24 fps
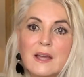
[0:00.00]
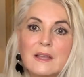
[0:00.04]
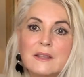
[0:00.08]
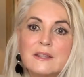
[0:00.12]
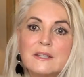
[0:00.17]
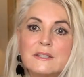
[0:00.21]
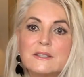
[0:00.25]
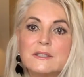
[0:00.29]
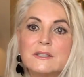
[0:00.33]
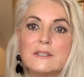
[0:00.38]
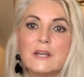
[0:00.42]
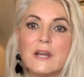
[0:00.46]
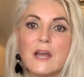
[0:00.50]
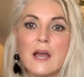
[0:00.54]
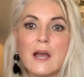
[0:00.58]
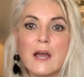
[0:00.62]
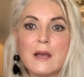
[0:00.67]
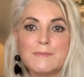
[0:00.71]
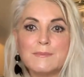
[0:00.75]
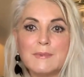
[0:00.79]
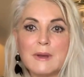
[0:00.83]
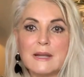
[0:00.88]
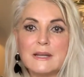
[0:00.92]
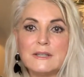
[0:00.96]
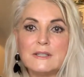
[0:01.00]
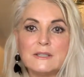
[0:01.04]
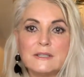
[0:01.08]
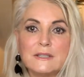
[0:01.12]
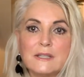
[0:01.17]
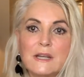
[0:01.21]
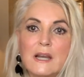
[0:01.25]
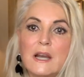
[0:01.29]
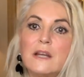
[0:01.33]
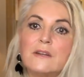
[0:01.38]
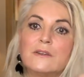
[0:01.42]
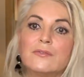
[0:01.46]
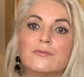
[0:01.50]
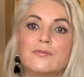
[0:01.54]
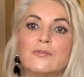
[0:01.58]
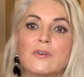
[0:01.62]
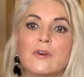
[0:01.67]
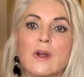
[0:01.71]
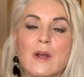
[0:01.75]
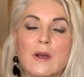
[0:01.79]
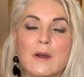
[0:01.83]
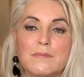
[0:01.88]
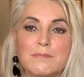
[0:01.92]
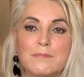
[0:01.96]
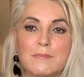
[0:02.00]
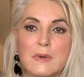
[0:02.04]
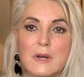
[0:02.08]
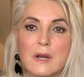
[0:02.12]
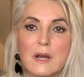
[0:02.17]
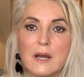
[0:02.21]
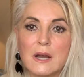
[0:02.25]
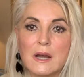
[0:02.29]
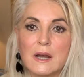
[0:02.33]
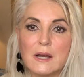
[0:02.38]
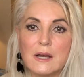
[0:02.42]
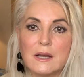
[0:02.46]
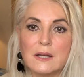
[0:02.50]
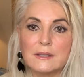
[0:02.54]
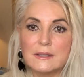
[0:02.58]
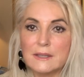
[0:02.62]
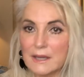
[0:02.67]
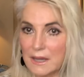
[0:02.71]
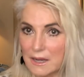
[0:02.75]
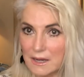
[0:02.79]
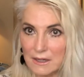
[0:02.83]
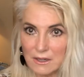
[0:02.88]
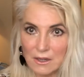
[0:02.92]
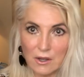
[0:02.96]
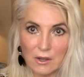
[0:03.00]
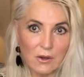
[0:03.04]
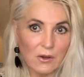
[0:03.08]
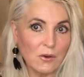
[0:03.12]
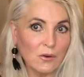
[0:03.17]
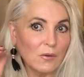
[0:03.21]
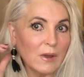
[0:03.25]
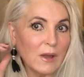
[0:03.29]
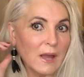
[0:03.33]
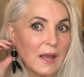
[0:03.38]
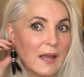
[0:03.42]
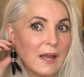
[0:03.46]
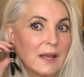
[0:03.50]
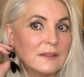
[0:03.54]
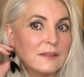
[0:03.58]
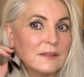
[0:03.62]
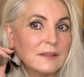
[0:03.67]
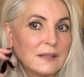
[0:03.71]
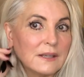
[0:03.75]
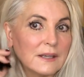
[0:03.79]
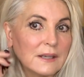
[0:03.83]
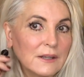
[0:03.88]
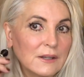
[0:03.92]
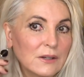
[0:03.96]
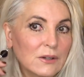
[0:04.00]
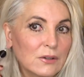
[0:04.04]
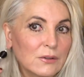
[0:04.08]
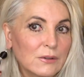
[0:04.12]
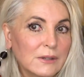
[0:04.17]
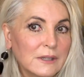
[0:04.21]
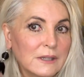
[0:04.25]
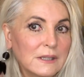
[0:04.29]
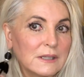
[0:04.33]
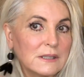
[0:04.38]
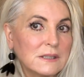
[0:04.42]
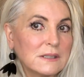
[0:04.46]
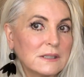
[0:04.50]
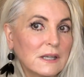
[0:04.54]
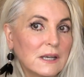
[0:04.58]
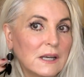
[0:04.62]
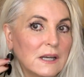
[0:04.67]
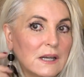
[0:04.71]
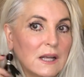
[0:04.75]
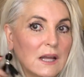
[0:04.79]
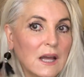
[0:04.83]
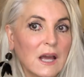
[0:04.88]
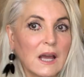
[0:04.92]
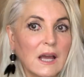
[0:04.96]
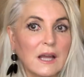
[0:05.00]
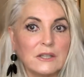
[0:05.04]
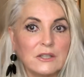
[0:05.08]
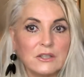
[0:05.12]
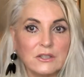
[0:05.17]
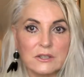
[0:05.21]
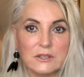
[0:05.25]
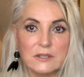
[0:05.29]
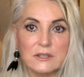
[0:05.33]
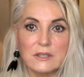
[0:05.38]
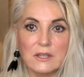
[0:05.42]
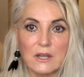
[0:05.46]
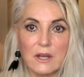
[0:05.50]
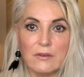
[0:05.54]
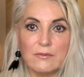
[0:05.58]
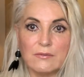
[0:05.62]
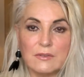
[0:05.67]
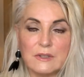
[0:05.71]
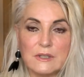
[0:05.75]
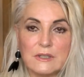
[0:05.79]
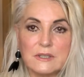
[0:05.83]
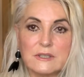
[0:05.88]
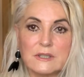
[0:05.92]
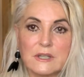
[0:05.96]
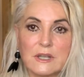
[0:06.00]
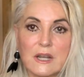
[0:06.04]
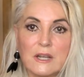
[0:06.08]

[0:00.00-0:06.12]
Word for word: This top I just got from uh, Cato and the earrings and I just love this.